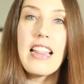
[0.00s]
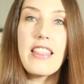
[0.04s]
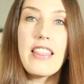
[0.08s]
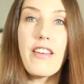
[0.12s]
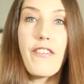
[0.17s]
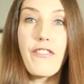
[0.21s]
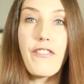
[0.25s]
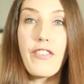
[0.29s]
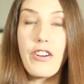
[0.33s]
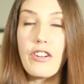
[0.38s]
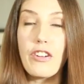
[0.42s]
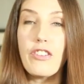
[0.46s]

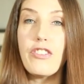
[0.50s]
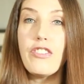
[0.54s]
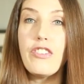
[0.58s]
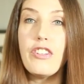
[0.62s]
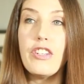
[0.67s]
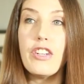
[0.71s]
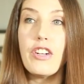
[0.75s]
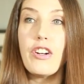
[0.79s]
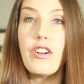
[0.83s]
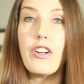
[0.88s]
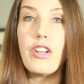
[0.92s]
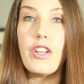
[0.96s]
The first
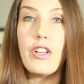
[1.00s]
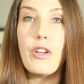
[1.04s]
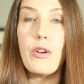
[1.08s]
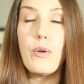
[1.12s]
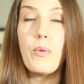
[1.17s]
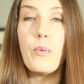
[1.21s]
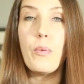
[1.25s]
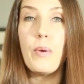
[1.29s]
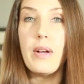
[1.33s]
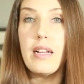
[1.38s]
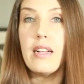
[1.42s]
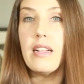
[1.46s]
year,
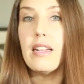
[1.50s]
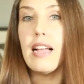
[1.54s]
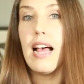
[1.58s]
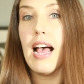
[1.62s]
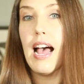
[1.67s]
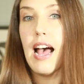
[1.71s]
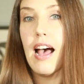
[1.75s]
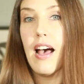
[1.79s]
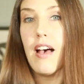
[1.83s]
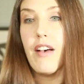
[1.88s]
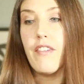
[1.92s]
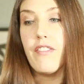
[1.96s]
you will
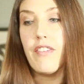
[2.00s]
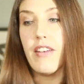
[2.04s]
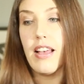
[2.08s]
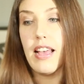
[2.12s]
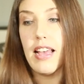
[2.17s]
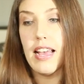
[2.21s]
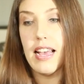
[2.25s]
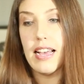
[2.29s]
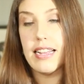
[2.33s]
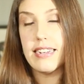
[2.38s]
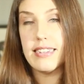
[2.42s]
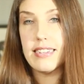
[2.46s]
have
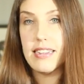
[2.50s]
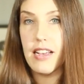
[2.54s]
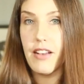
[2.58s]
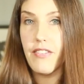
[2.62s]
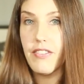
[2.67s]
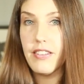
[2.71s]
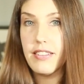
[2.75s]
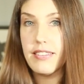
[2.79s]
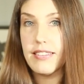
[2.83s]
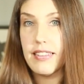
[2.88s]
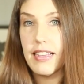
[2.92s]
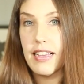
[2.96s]
a
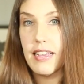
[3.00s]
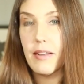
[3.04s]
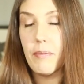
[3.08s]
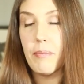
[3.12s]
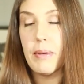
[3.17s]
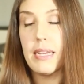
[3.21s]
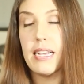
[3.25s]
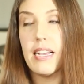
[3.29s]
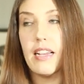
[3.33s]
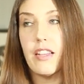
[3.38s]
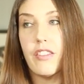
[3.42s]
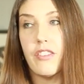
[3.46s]
deficit
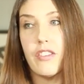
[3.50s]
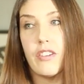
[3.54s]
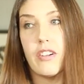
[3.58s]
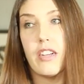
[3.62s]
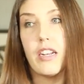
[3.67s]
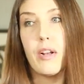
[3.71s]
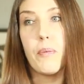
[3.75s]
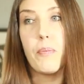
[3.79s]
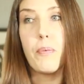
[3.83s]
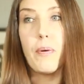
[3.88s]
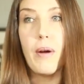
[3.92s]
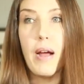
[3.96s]
because you're
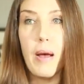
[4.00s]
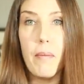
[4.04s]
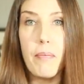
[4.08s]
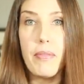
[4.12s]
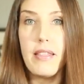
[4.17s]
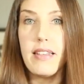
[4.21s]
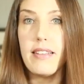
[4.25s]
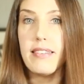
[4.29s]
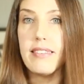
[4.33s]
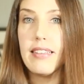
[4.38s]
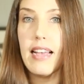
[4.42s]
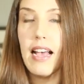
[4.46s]
going to prep
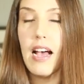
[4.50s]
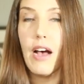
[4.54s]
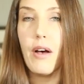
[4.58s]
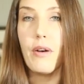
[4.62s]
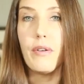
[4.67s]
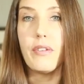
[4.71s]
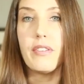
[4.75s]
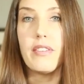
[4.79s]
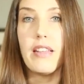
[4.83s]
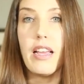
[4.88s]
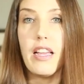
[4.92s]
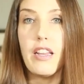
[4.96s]
this
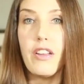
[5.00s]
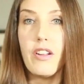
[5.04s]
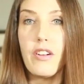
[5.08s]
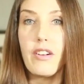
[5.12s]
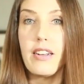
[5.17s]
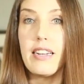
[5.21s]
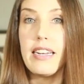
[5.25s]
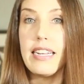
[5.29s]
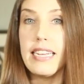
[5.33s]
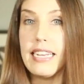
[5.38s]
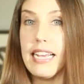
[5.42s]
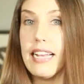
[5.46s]
house and you're
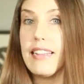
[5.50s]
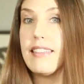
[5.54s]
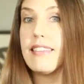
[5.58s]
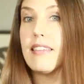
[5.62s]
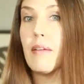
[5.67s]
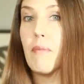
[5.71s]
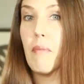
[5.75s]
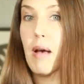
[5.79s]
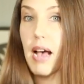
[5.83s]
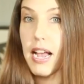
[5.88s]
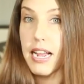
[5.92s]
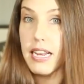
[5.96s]
going to get
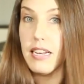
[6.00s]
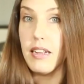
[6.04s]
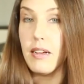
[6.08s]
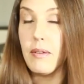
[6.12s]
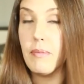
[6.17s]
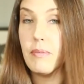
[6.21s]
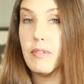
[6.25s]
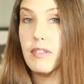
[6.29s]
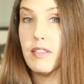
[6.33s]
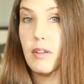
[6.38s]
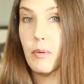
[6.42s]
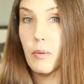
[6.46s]
some
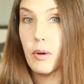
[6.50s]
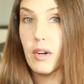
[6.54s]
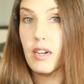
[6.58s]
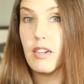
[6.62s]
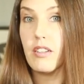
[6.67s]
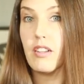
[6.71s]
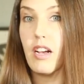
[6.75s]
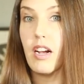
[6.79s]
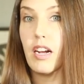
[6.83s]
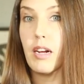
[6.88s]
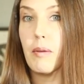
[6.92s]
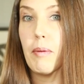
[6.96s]
items that we're going
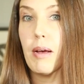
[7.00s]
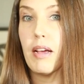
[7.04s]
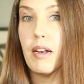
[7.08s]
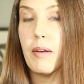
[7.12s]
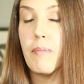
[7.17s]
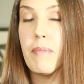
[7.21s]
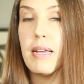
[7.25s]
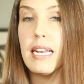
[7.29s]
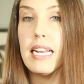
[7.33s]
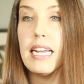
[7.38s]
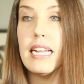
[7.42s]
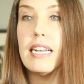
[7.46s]
to talk about
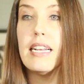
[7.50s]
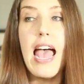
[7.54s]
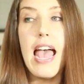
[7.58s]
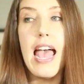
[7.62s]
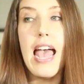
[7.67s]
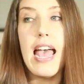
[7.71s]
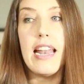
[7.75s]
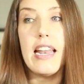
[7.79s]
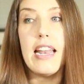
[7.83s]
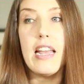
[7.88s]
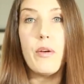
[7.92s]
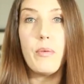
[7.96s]
in a minute,
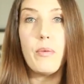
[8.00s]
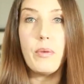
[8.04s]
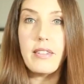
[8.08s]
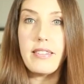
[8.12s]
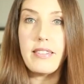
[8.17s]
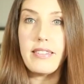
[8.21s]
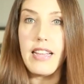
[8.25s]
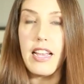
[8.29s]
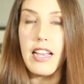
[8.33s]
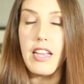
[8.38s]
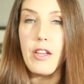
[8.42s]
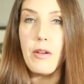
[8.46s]
and it will
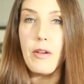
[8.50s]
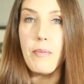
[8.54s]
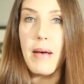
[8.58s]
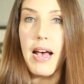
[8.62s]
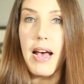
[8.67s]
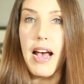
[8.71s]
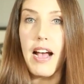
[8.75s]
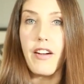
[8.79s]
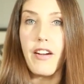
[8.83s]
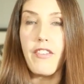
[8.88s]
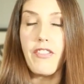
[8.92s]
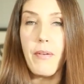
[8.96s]
set you
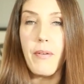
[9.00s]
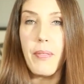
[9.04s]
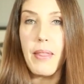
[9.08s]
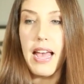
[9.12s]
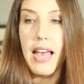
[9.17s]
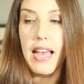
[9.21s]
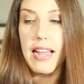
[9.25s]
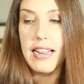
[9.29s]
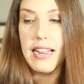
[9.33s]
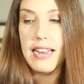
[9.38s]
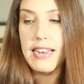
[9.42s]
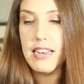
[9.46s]
back from
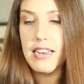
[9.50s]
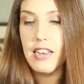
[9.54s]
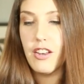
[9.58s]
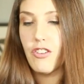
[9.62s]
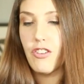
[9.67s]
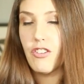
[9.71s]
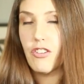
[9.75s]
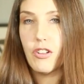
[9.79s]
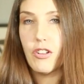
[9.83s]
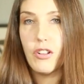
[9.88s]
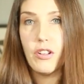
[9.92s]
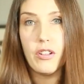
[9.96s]
that
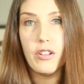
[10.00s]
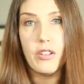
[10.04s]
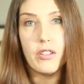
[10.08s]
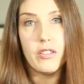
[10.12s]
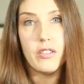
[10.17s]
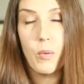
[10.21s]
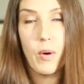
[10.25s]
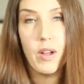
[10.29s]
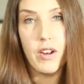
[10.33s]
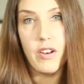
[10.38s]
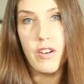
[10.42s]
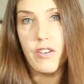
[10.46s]
initial
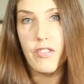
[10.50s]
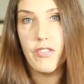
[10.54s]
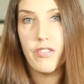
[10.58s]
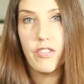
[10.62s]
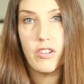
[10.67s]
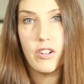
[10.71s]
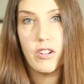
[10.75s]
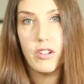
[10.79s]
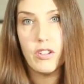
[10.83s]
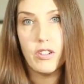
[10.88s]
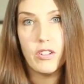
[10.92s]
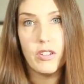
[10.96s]

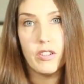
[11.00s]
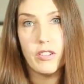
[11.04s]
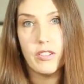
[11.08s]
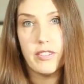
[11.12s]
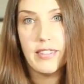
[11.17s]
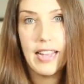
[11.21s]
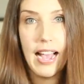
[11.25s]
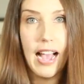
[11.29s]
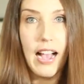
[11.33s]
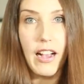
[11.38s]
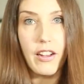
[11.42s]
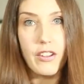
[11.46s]
wonderful
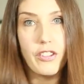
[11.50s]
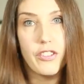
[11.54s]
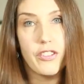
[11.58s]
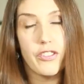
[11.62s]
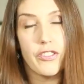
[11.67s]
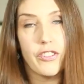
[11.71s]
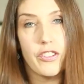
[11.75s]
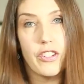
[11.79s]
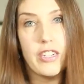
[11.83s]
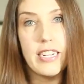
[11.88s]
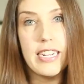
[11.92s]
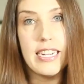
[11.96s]

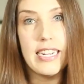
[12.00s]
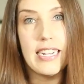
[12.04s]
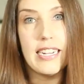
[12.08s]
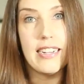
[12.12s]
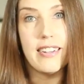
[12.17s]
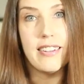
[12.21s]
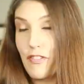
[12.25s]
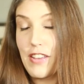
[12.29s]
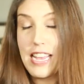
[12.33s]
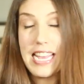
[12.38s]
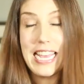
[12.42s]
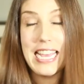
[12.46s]

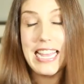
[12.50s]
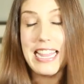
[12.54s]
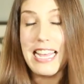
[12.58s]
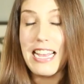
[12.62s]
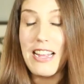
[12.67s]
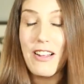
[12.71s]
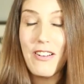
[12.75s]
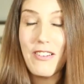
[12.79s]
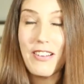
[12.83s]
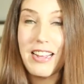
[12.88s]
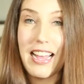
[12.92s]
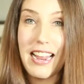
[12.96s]
tax-free fee
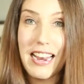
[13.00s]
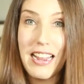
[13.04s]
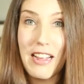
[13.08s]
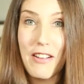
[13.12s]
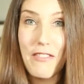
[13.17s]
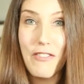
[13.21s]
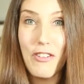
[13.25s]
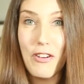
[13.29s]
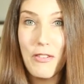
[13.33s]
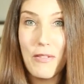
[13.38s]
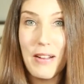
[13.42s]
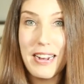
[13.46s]
that you're
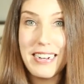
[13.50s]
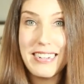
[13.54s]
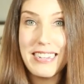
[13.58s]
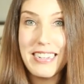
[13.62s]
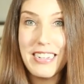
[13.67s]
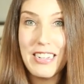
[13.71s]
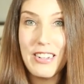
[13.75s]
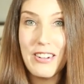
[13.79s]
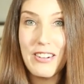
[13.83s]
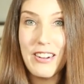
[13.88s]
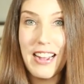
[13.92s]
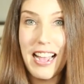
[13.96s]
getting for
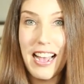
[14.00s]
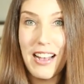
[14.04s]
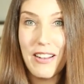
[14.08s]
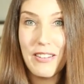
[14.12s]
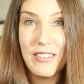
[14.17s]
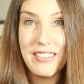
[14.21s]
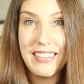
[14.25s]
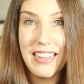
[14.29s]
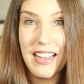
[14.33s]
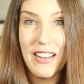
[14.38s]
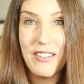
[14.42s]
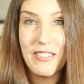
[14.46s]
renting your
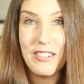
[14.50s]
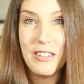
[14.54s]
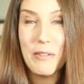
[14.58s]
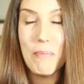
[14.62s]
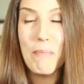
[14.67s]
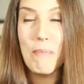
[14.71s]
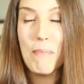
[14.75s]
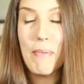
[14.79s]
house out.